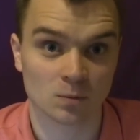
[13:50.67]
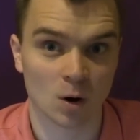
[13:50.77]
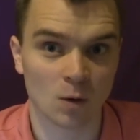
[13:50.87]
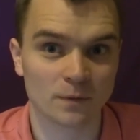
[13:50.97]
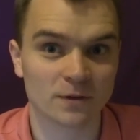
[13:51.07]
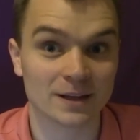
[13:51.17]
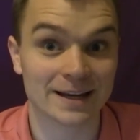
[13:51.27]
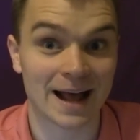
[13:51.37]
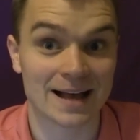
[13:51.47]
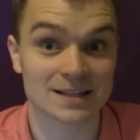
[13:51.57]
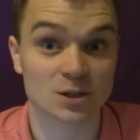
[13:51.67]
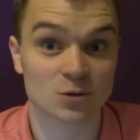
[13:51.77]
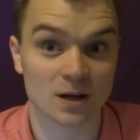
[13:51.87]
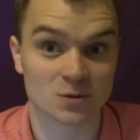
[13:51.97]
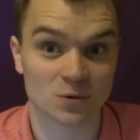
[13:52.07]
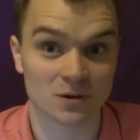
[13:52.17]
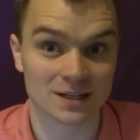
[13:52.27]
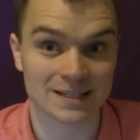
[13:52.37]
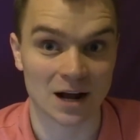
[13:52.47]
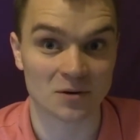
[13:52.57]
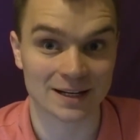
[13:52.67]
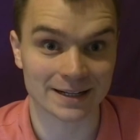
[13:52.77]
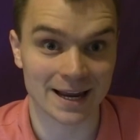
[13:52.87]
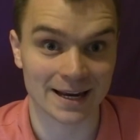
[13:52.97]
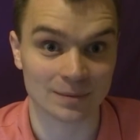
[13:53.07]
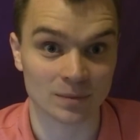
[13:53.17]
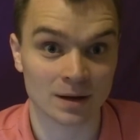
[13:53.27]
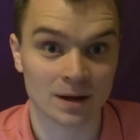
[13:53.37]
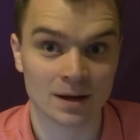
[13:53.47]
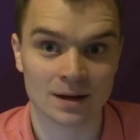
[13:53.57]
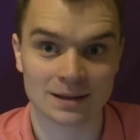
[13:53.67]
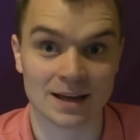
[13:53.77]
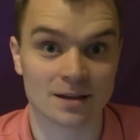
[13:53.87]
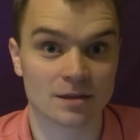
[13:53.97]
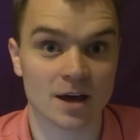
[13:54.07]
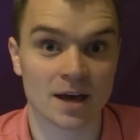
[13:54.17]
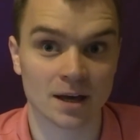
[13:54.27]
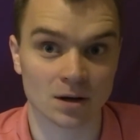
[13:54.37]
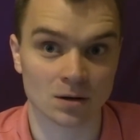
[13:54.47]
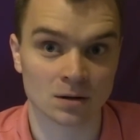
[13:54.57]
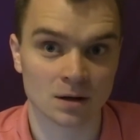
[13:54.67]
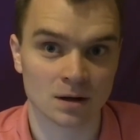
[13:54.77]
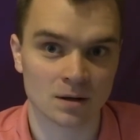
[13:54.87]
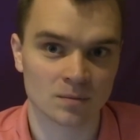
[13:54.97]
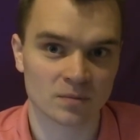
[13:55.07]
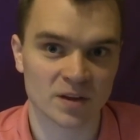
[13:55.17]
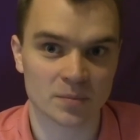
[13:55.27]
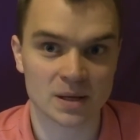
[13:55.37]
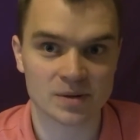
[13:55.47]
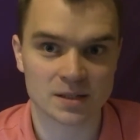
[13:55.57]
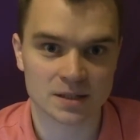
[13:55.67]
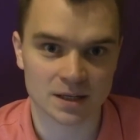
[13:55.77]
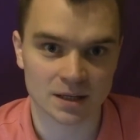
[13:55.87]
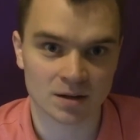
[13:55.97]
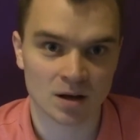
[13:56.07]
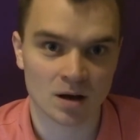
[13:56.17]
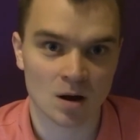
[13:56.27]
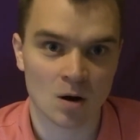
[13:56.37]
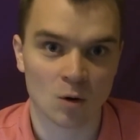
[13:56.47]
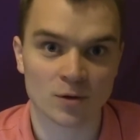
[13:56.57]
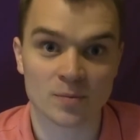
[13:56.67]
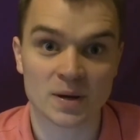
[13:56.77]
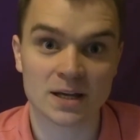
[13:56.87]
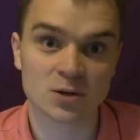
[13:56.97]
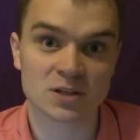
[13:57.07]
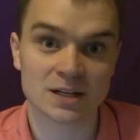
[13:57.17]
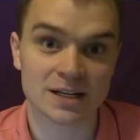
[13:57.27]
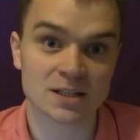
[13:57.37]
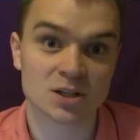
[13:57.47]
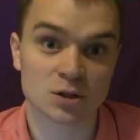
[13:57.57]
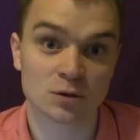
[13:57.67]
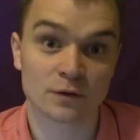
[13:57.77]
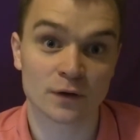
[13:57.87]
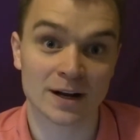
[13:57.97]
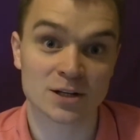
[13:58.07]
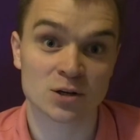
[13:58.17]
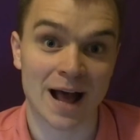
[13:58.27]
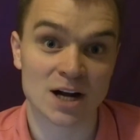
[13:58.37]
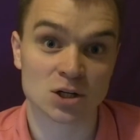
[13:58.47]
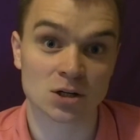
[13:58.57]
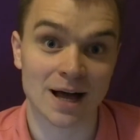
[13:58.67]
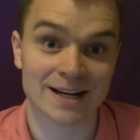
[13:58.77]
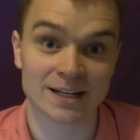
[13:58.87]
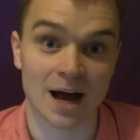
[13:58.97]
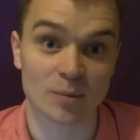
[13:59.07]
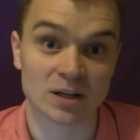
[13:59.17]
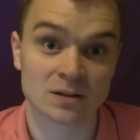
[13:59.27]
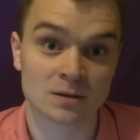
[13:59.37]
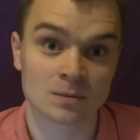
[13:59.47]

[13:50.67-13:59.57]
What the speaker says: Hopefully it has a trustworthy sounding name, like The Hill, the BBC, or the Peterson Institute for International Economics.